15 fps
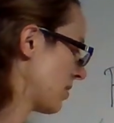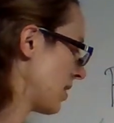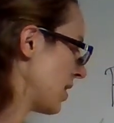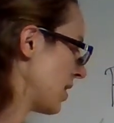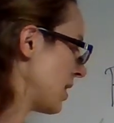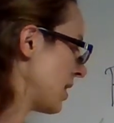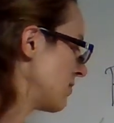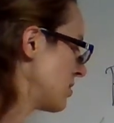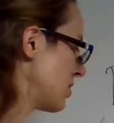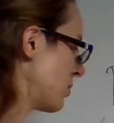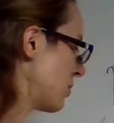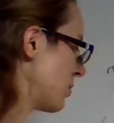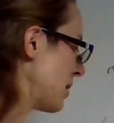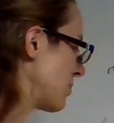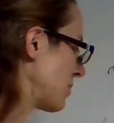Even though
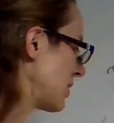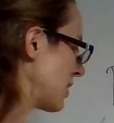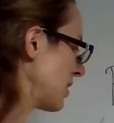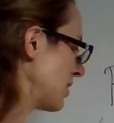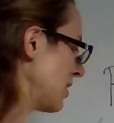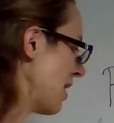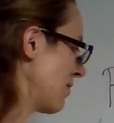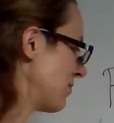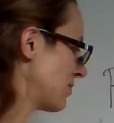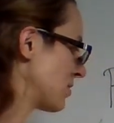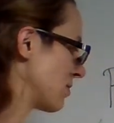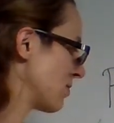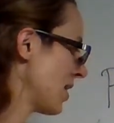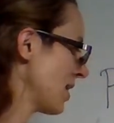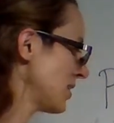when I'm reading left
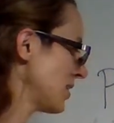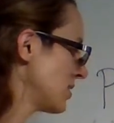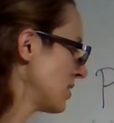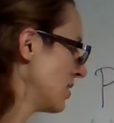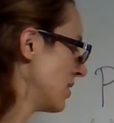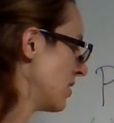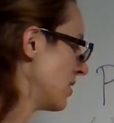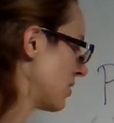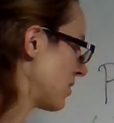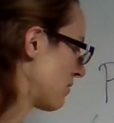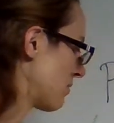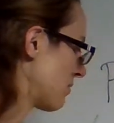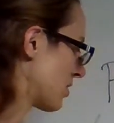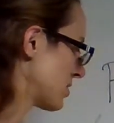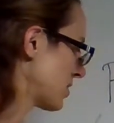to right, the
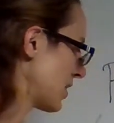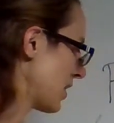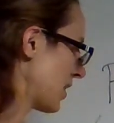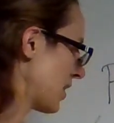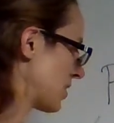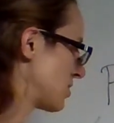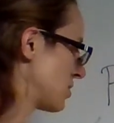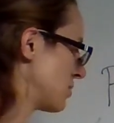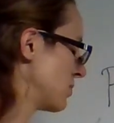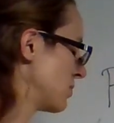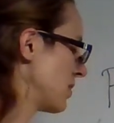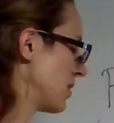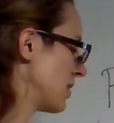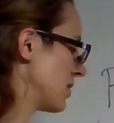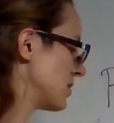first thing I get
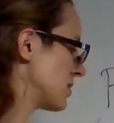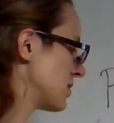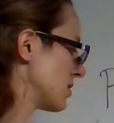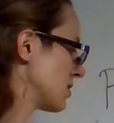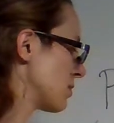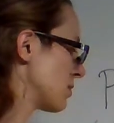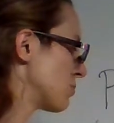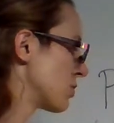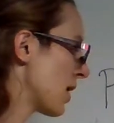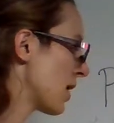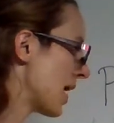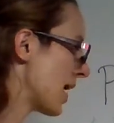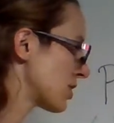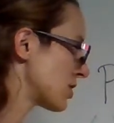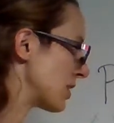to is
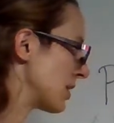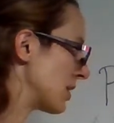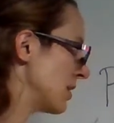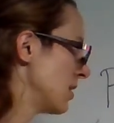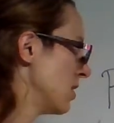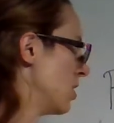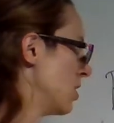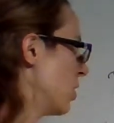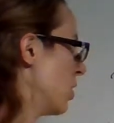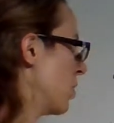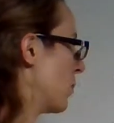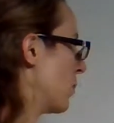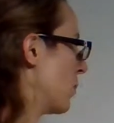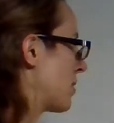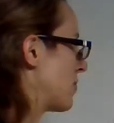subtraction.
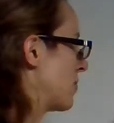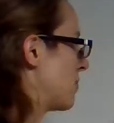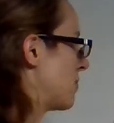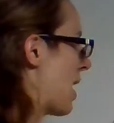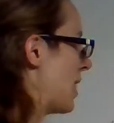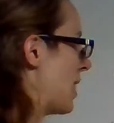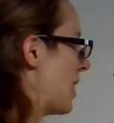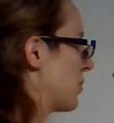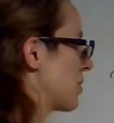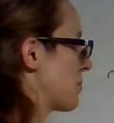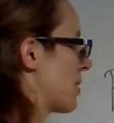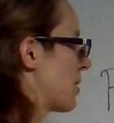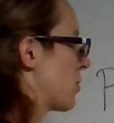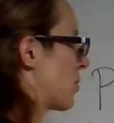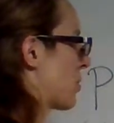When I'm following
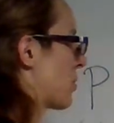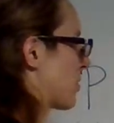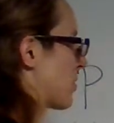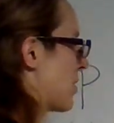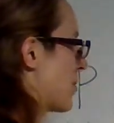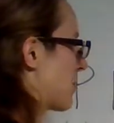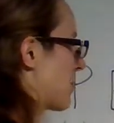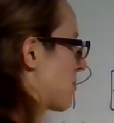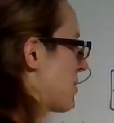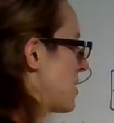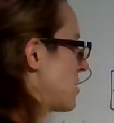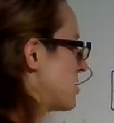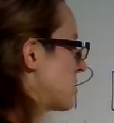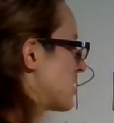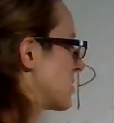my order of
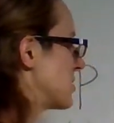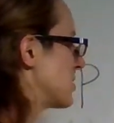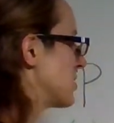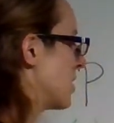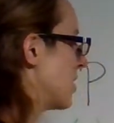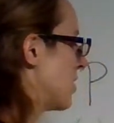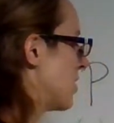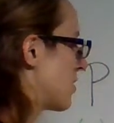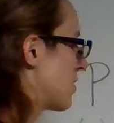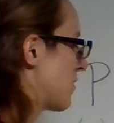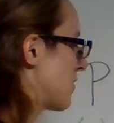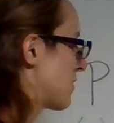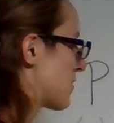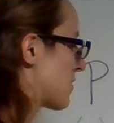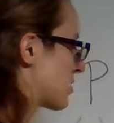operations, the
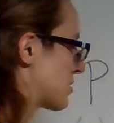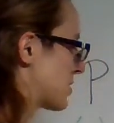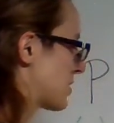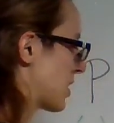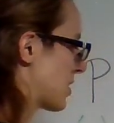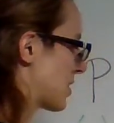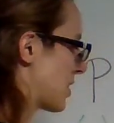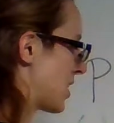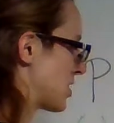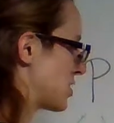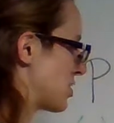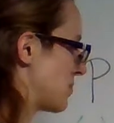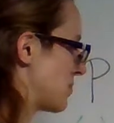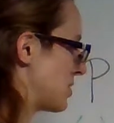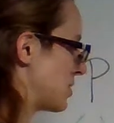first thing that I
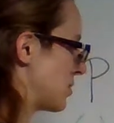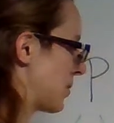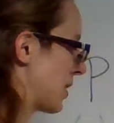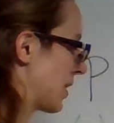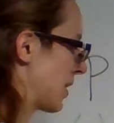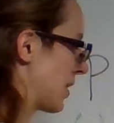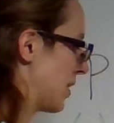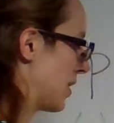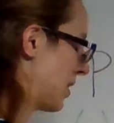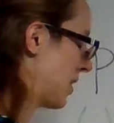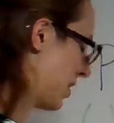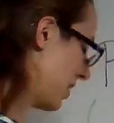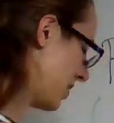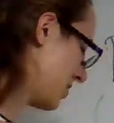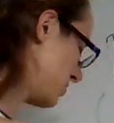should be doing is